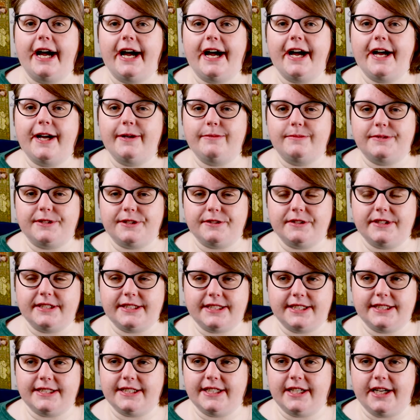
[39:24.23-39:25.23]
Um, so
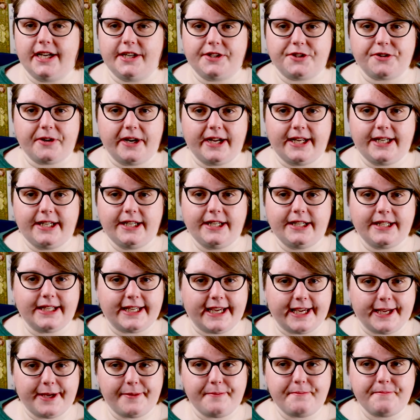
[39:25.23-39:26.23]
this is a, a, train
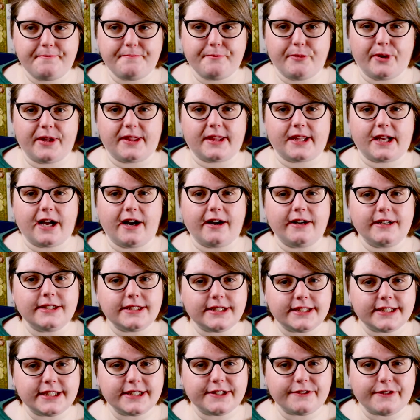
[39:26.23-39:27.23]
game with
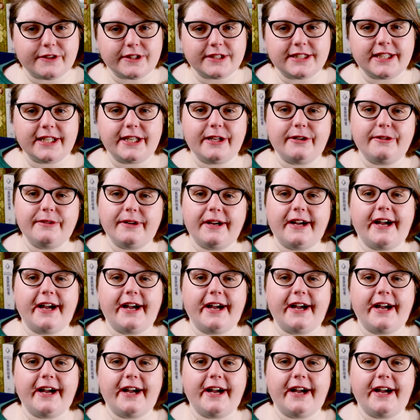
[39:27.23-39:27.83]
cards as far as I know.